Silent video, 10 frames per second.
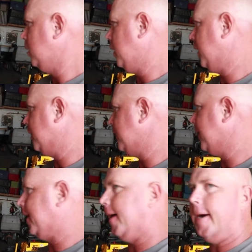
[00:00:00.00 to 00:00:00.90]
and
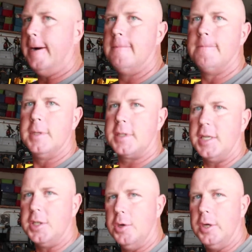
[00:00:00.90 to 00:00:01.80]
let's
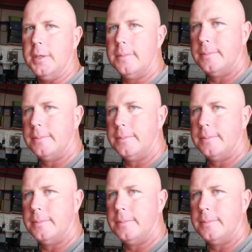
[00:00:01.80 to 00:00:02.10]
get to it.